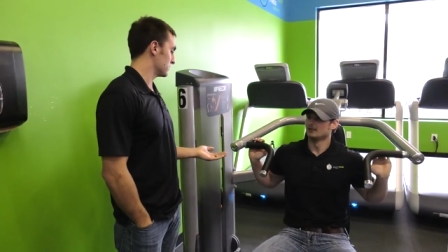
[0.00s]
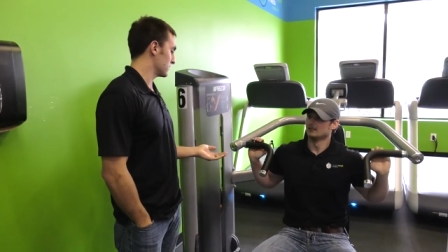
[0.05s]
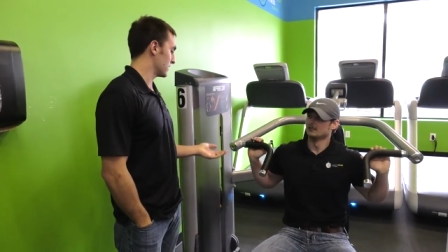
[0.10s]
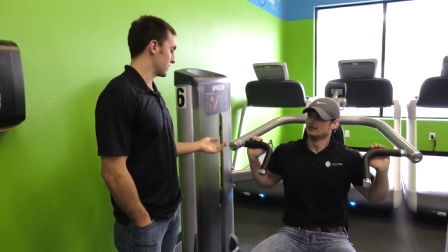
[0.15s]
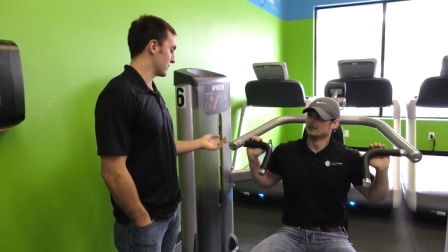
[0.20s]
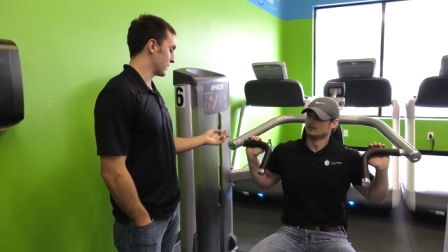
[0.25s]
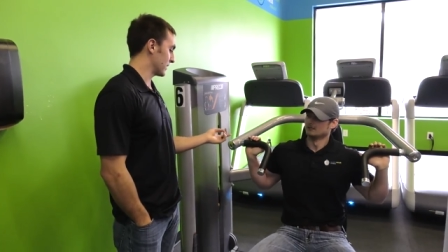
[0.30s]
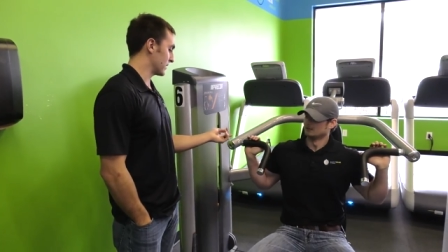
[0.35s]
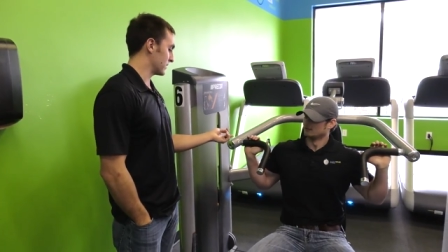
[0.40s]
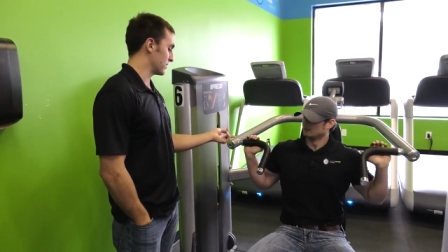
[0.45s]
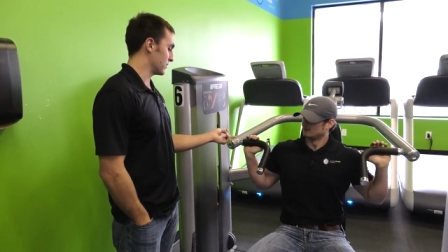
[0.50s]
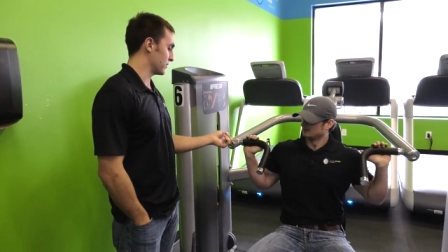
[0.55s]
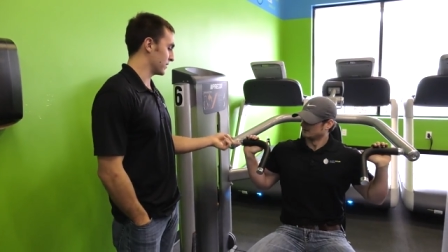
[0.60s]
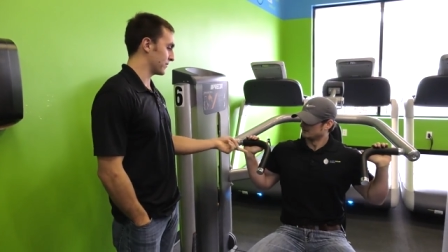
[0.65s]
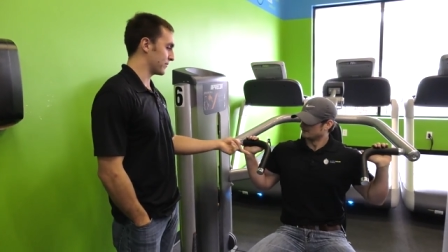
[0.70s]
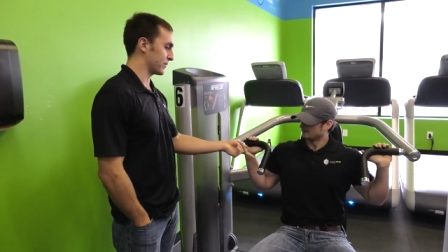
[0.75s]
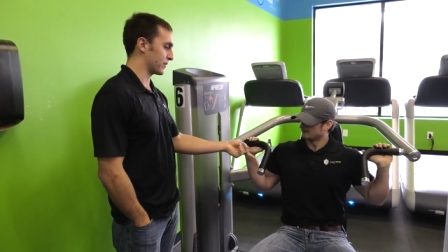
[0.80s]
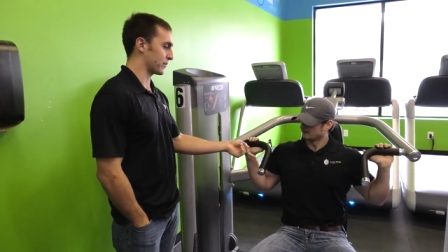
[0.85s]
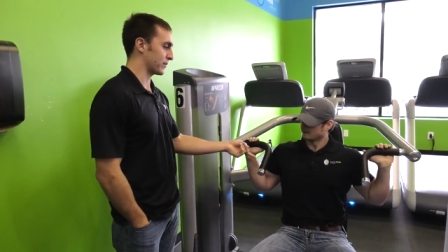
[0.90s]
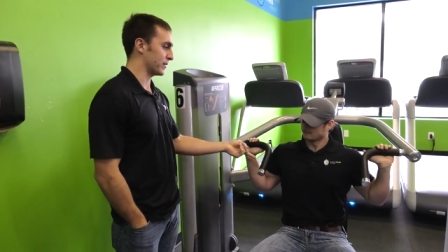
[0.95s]
We've got 2
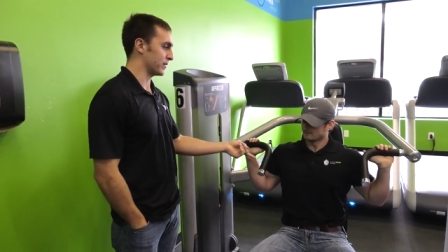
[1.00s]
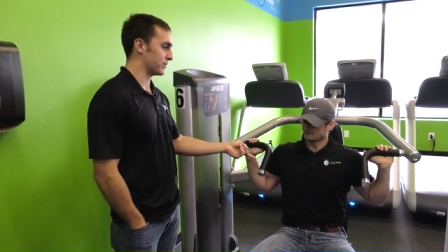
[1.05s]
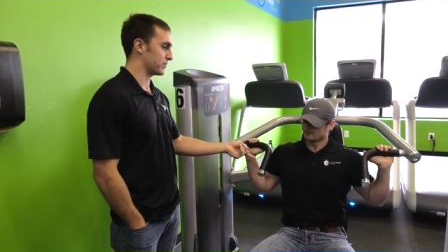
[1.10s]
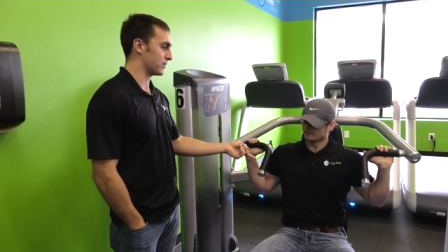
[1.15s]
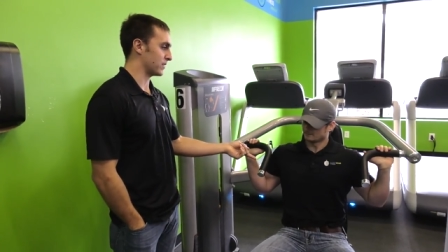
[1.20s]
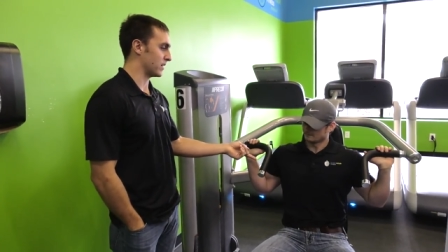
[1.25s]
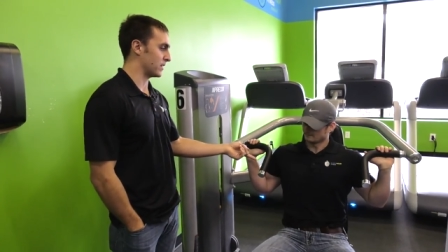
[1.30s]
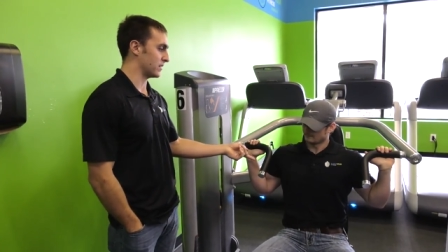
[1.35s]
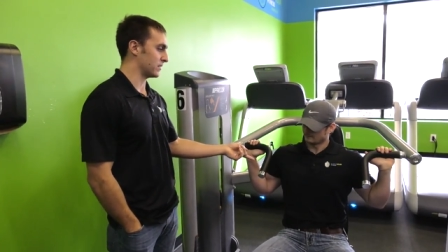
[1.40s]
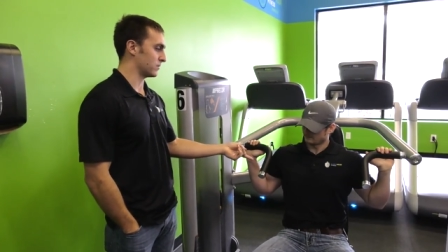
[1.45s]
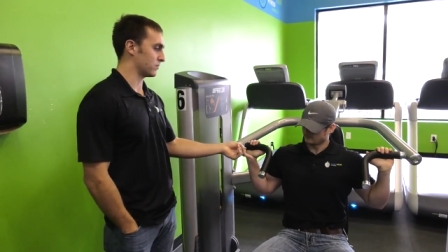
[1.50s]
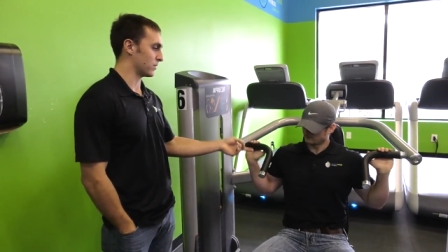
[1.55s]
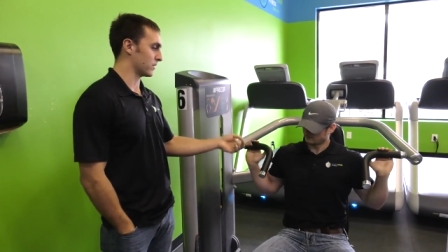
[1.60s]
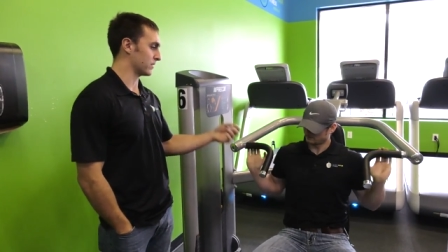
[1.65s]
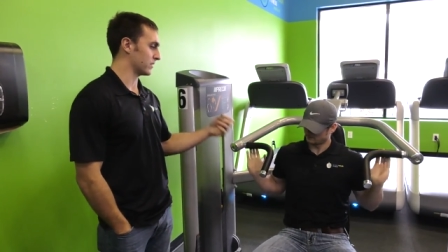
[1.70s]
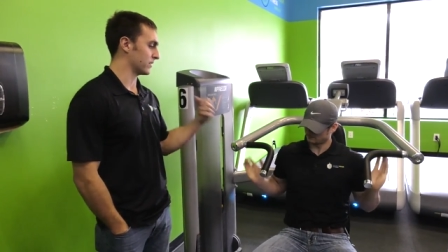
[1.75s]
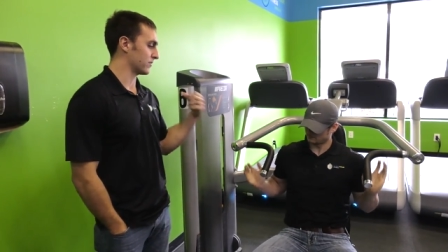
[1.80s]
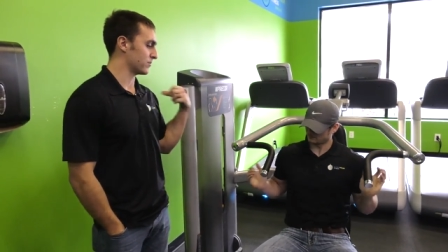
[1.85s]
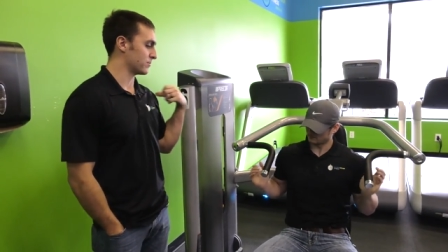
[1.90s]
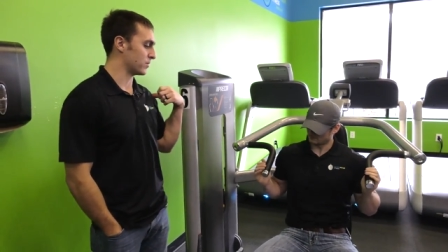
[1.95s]
different grips on it to
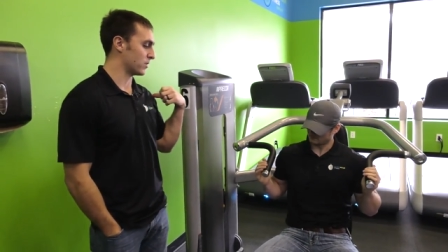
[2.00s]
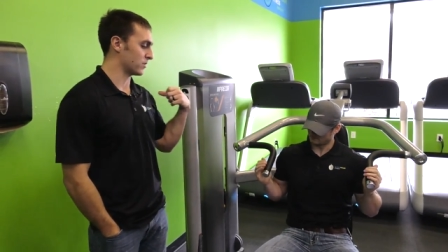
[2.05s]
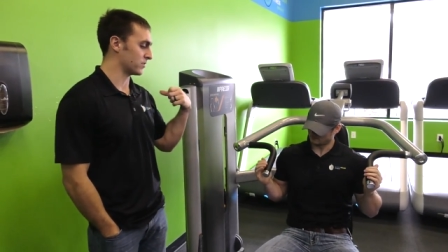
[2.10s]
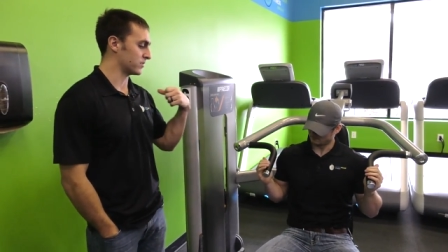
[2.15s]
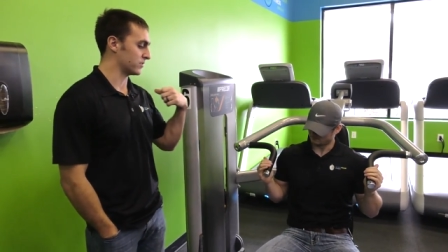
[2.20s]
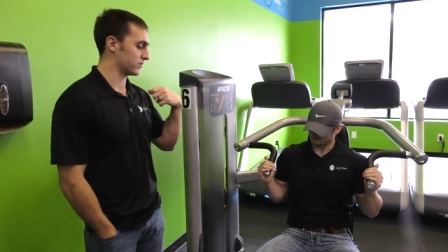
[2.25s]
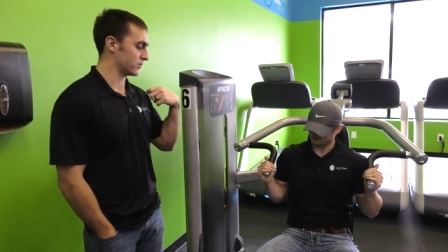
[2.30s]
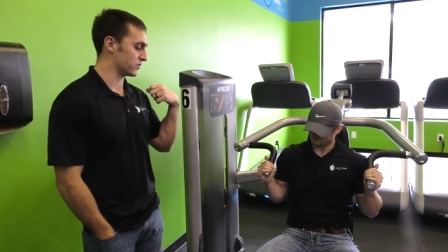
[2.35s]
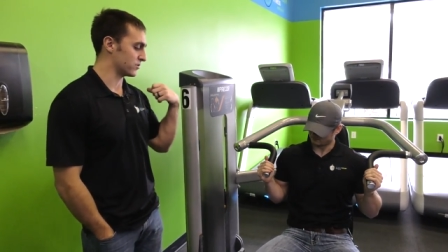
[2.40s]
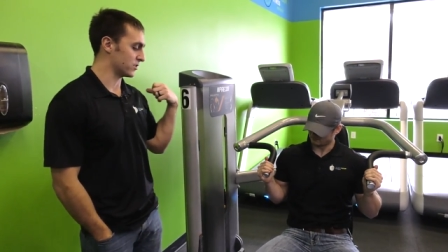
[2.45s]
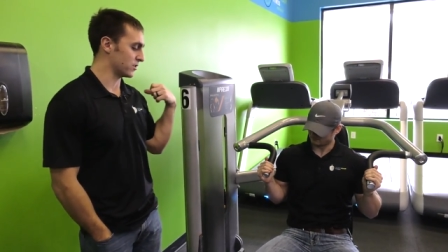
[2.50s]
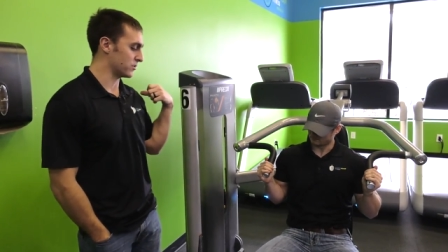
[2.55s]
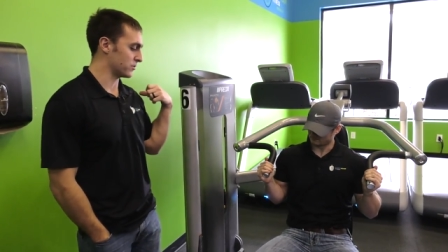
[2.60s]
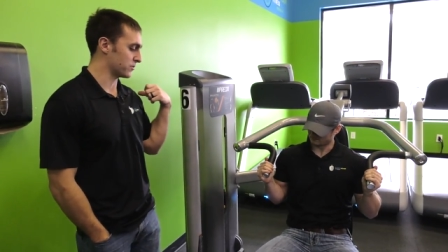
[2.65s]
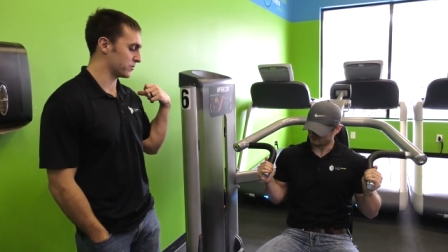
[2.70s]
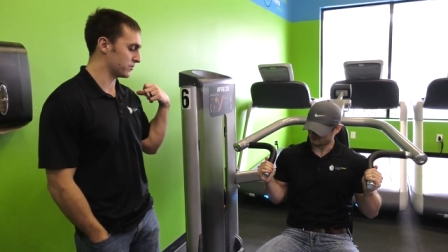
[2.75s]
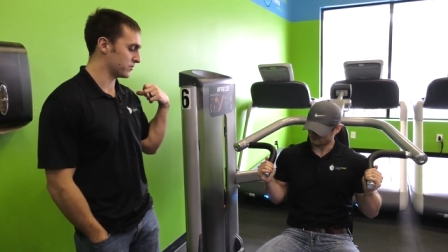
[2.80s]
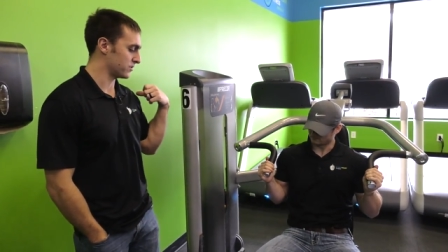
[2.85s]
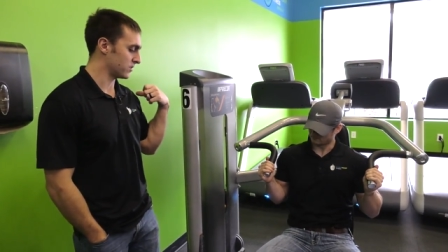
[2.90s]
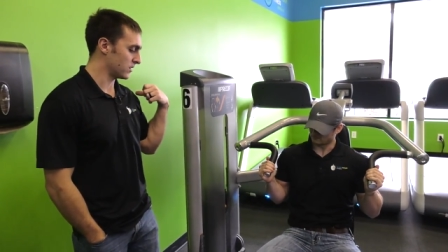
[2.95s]
work different parts of your
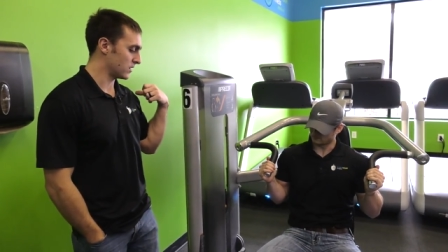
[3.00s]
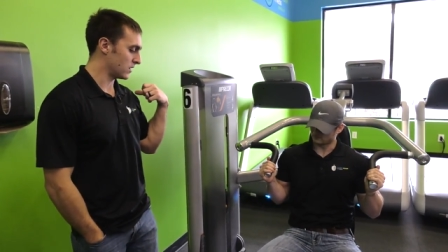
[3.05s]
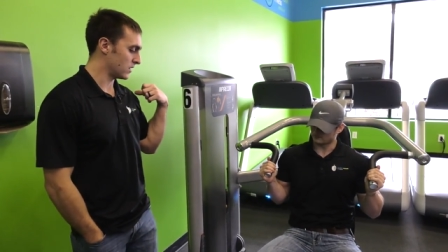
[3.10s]
shoulders.